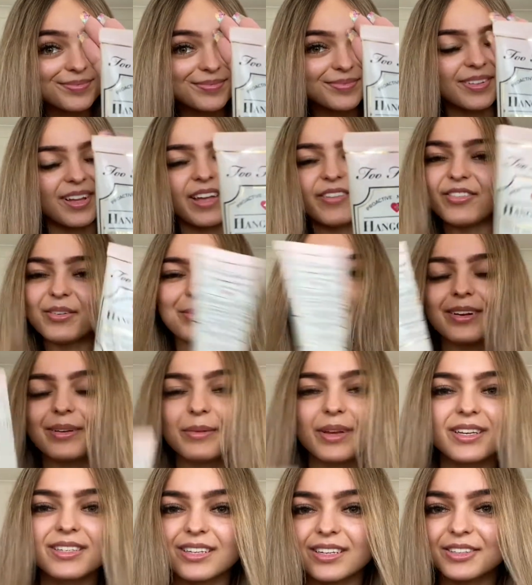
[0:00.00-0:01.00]
I hope everybody
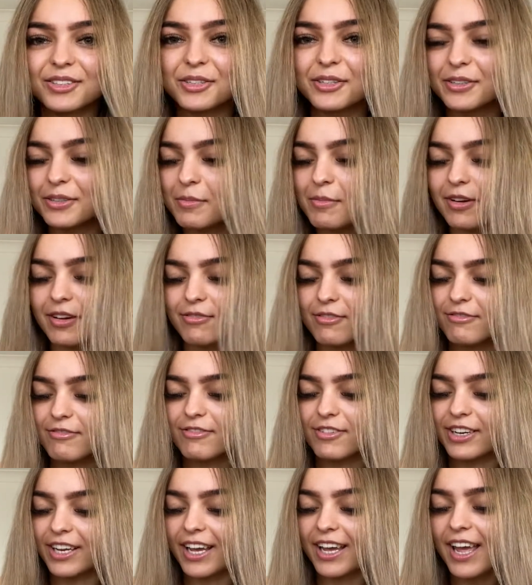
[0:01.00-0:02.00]
makes that joke, I'm not even
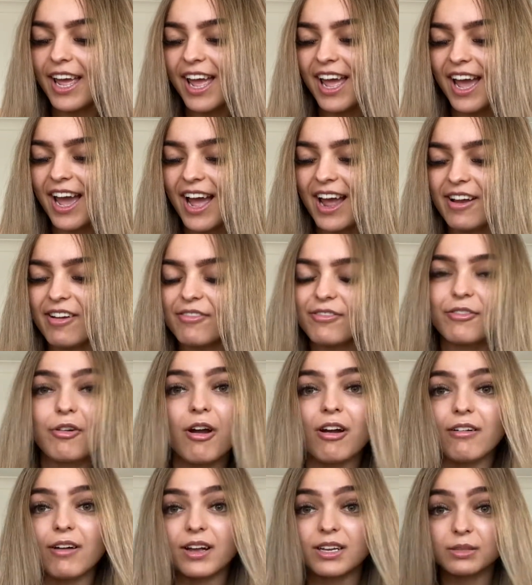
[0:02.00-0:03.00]
funny. Hangover
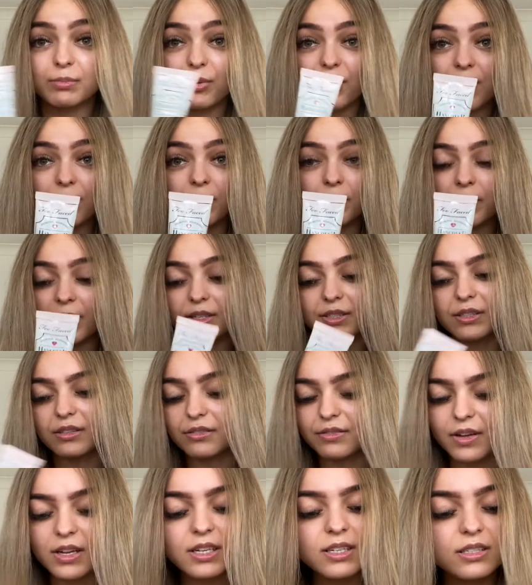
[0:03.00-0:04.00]
RX Primer by Too
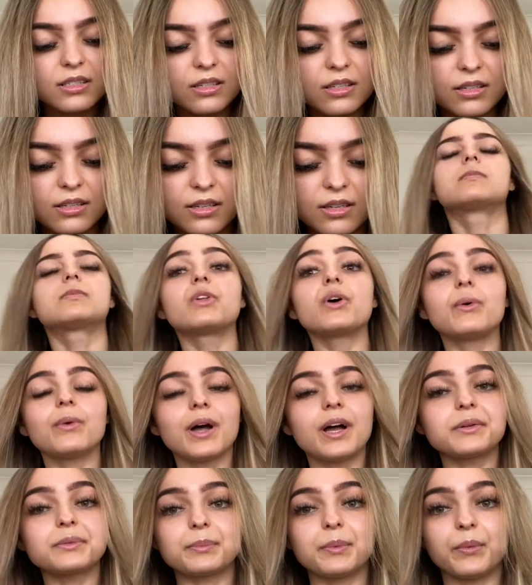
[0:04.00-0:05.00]
Faced. Don't
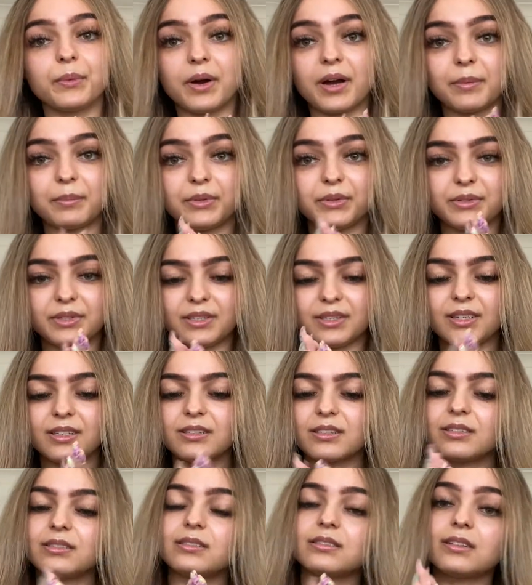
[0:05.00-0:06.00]
ask me why I'm using this
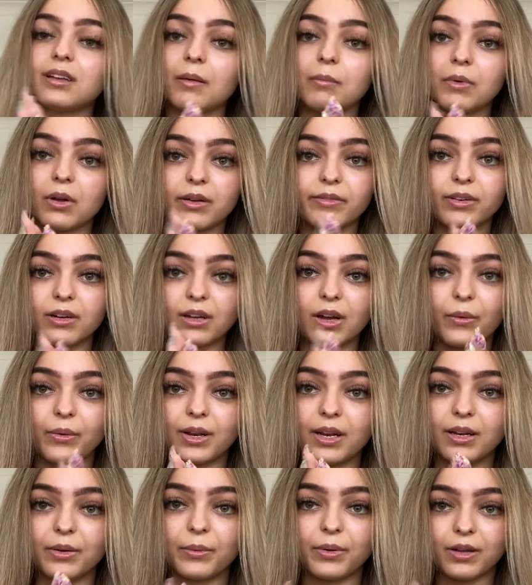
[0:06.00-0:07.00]
because I'm not even going
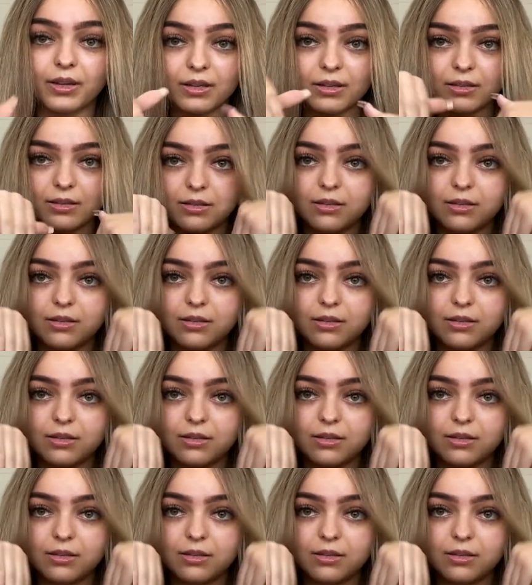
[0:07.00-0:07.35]
anywhere.